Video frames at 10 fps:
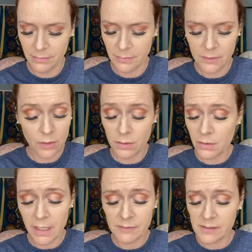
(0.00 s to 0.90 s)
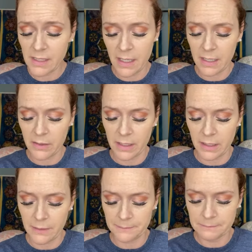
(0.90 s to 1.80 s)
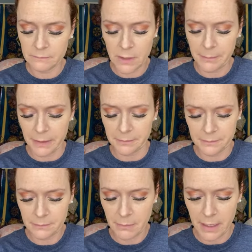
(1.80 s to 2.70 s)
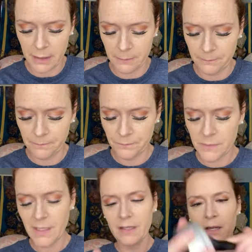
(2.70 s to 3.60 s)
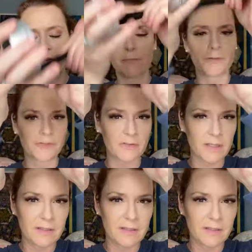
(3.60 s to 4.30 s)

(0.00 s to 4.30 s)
You don't have to say hi, Cranky. I mean, Maggie. I got off most of it.